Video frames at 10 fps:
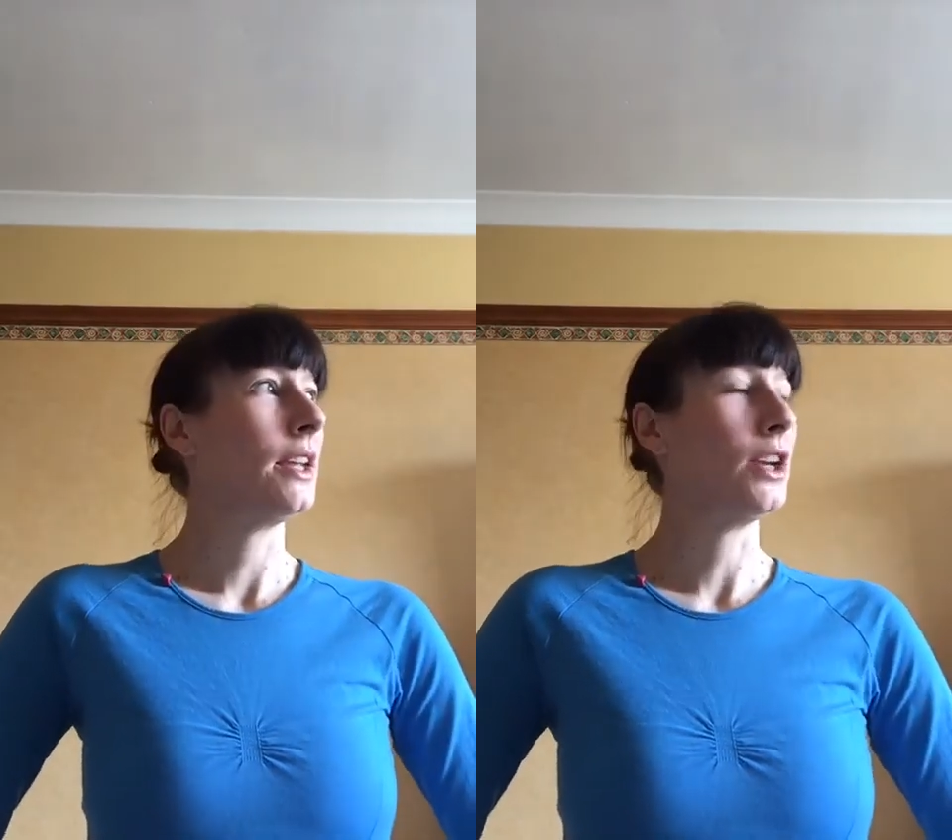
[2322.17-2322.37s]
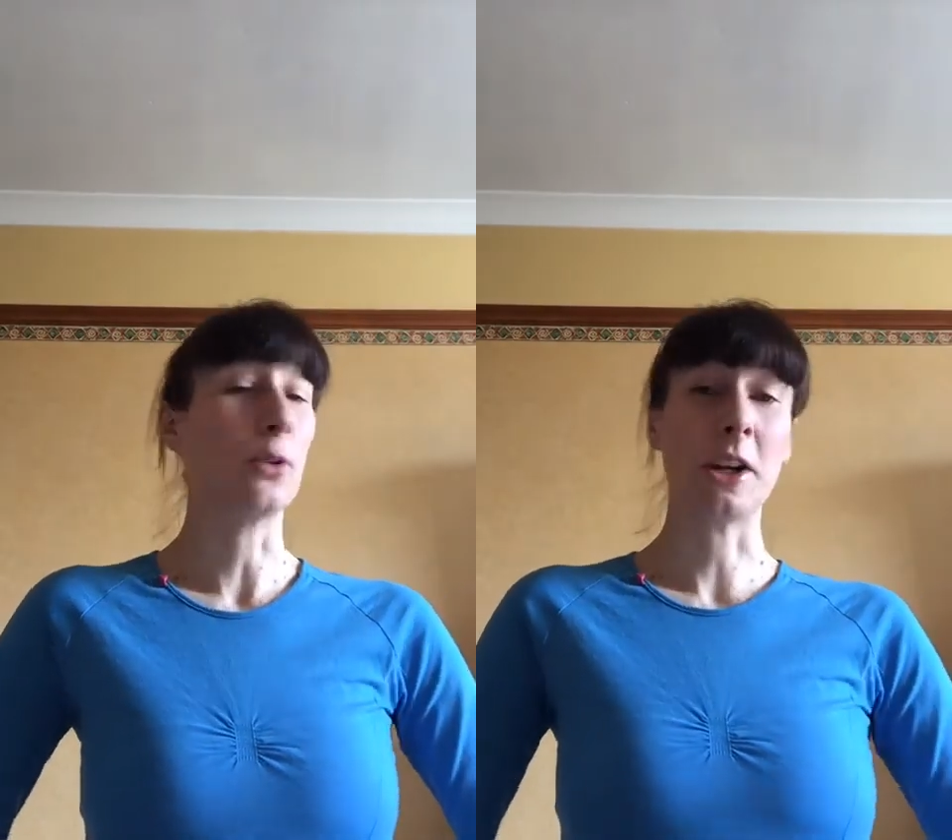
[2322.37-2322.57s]

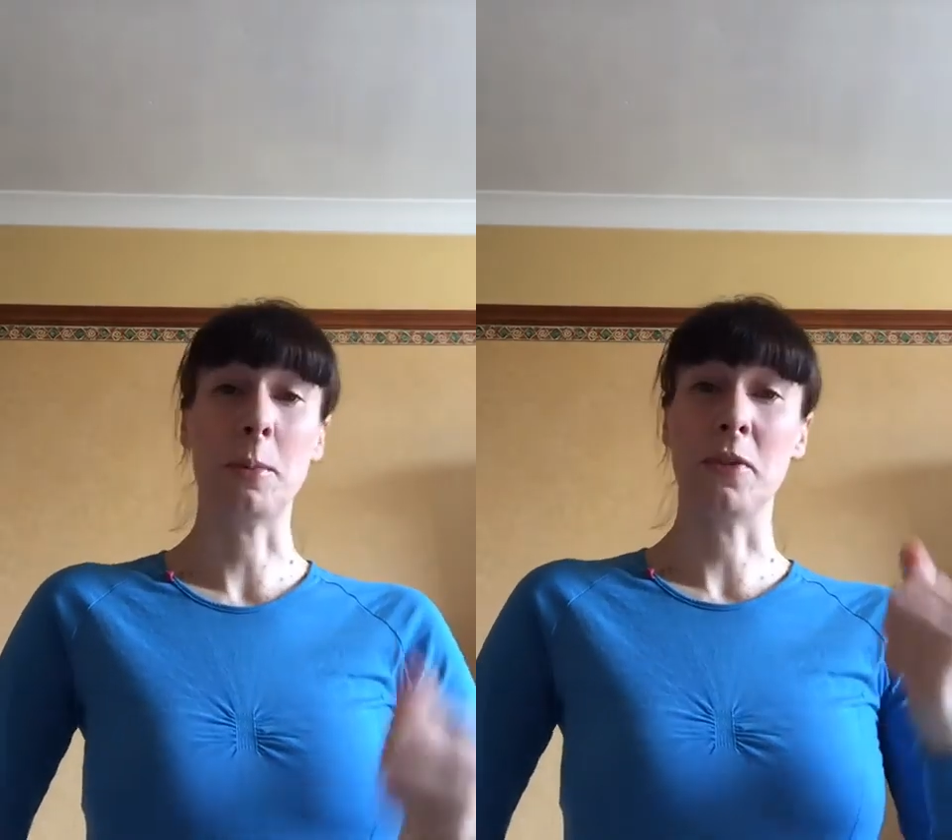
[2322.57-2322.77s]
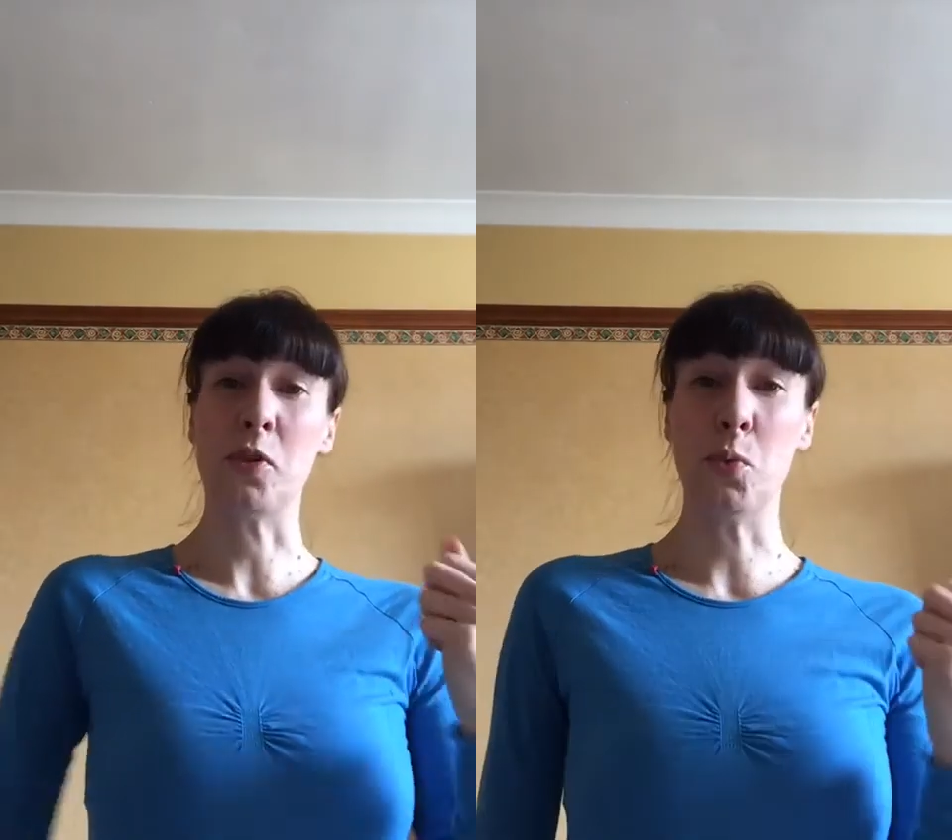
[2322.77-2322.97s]
Then I'll
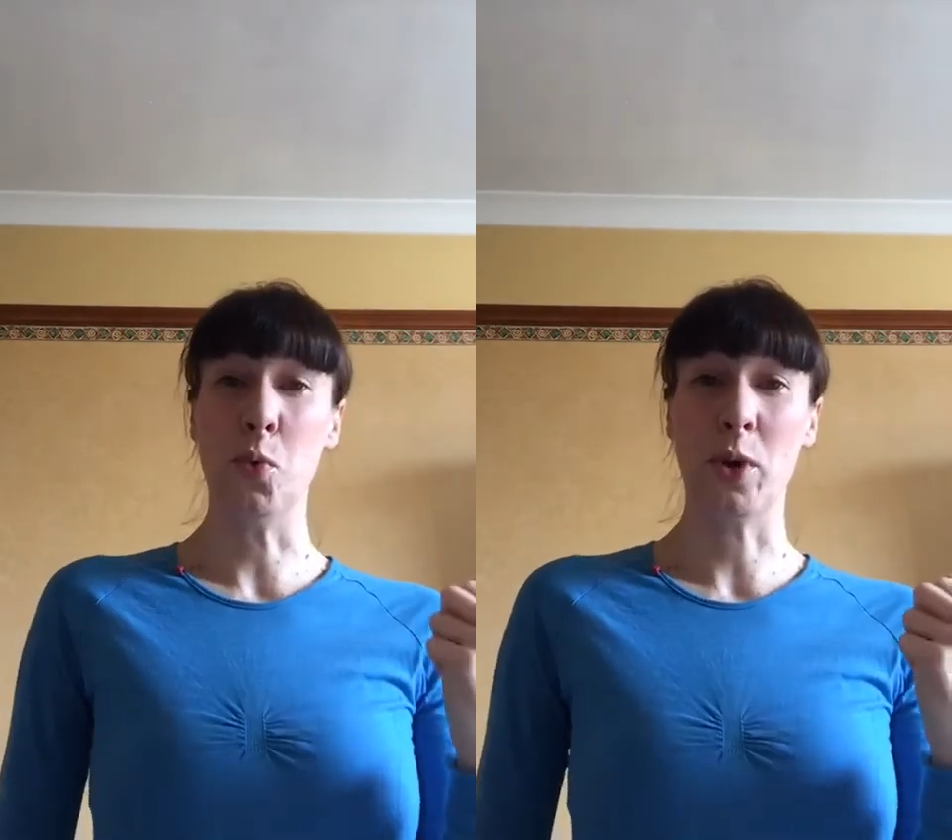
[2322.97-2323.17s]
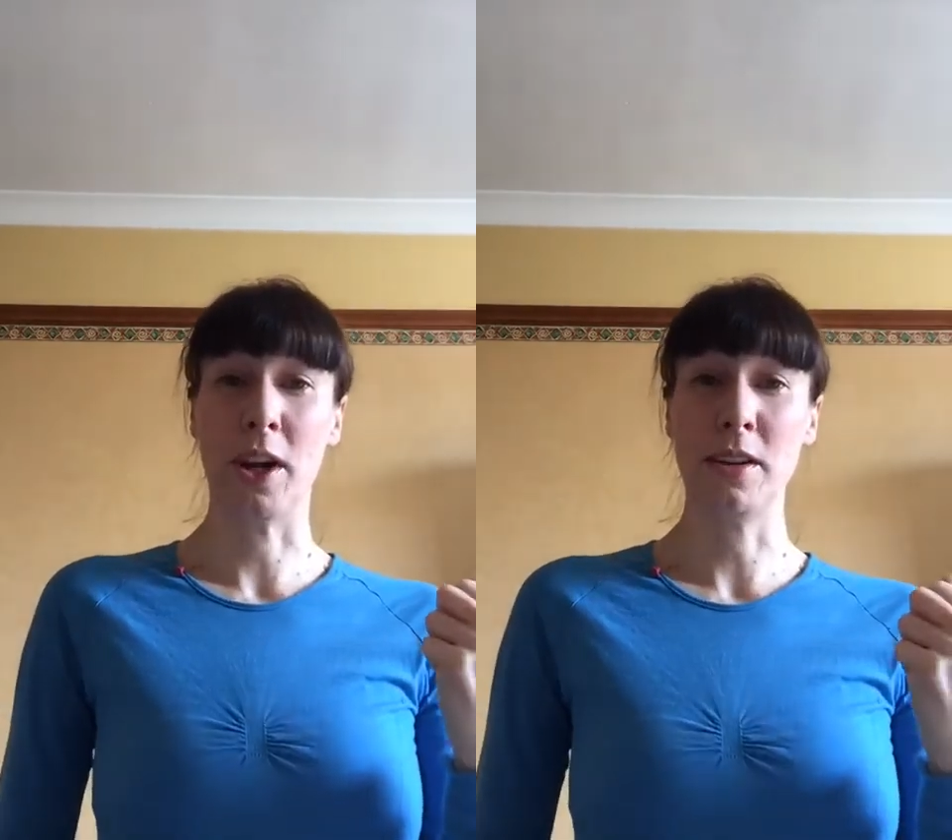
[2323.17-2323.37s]
get a bit of a
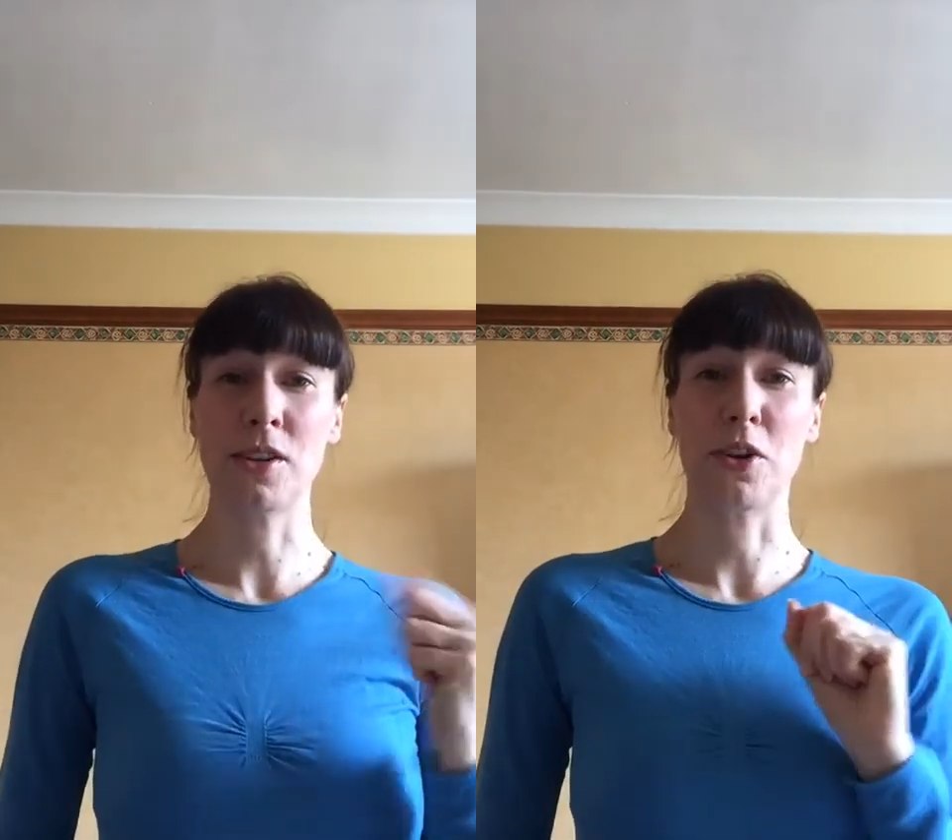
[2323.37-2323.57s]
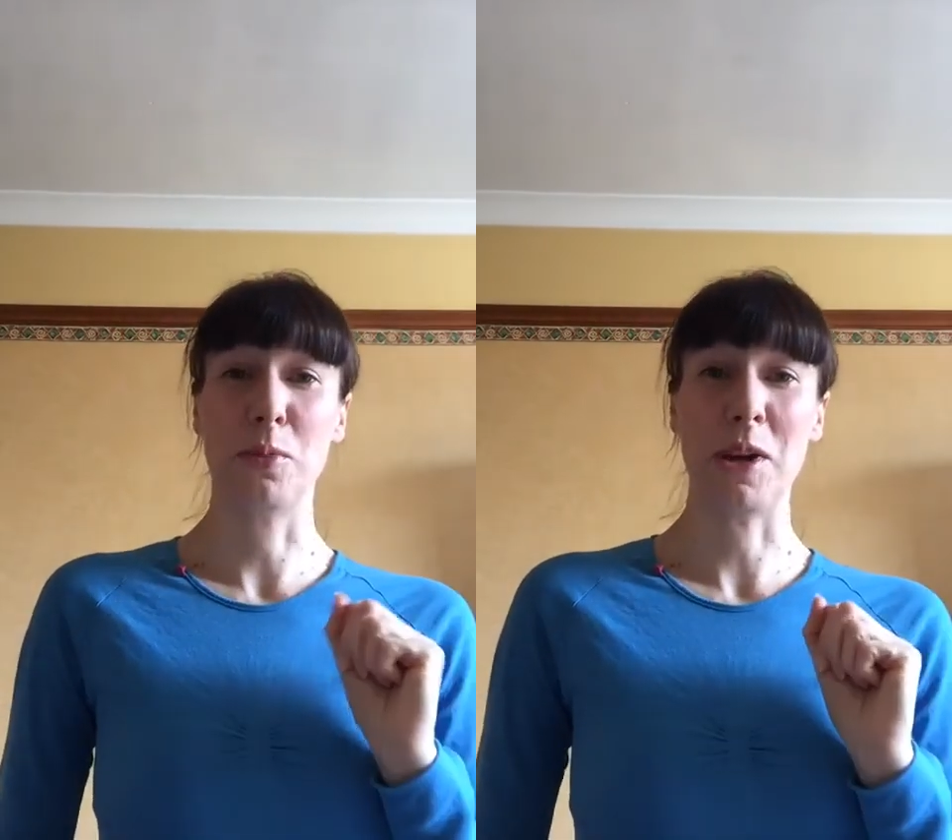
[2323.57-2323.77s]
walk
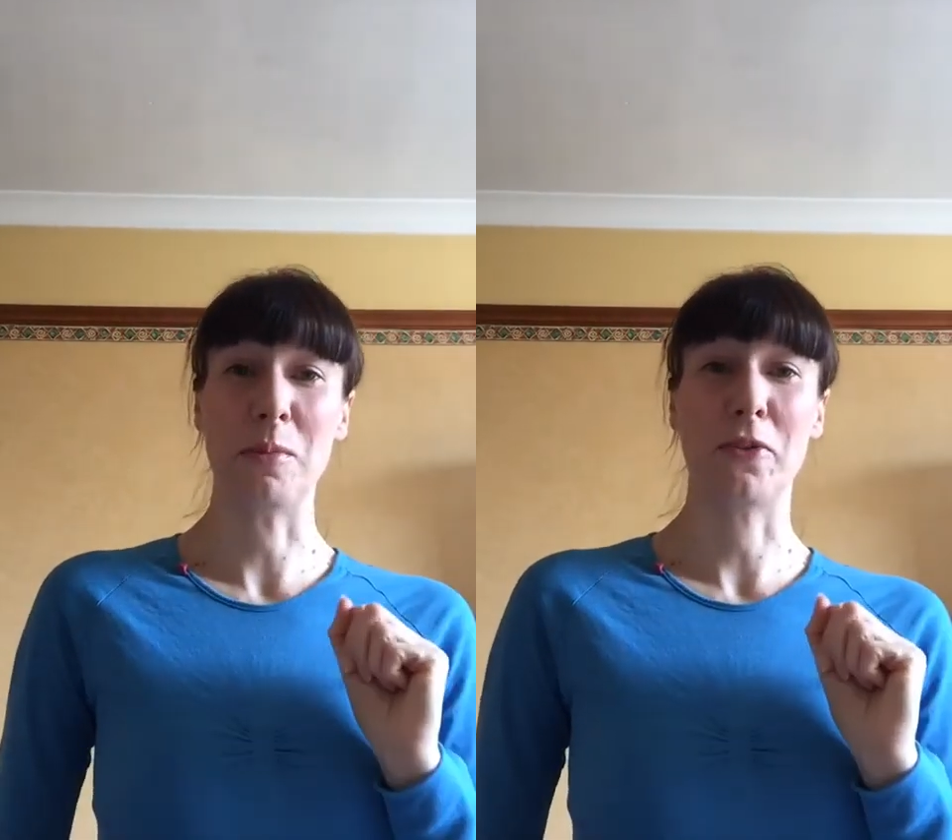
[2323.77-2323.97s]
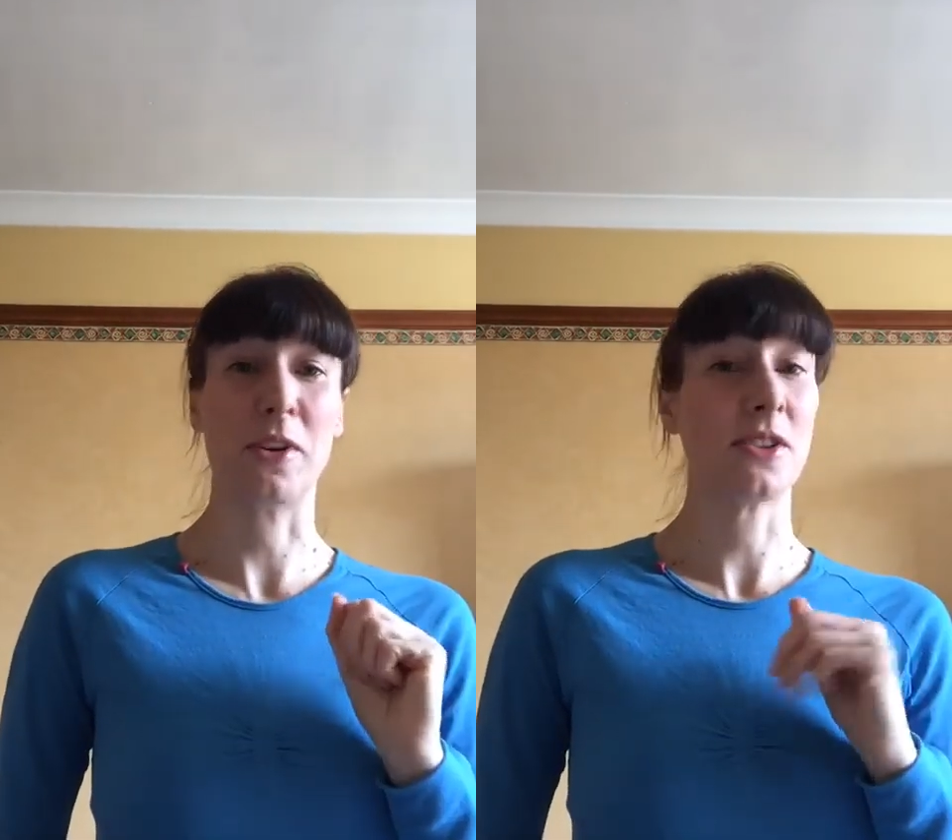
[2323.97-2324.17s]
in to go and
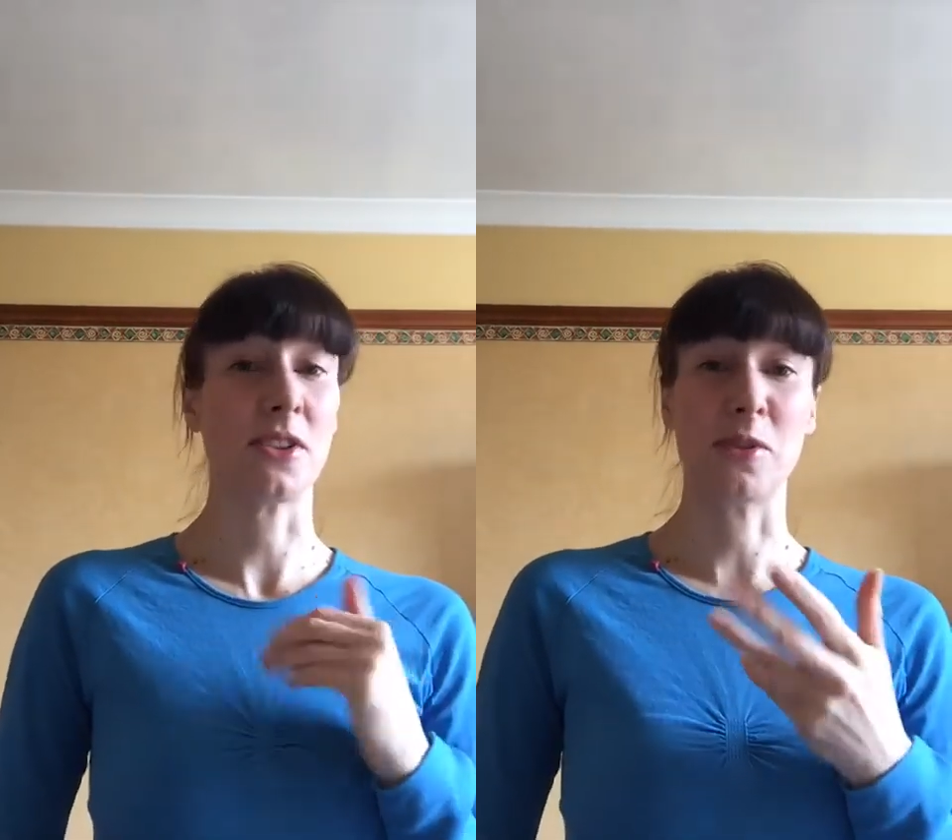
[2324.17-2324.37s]
meet my friends,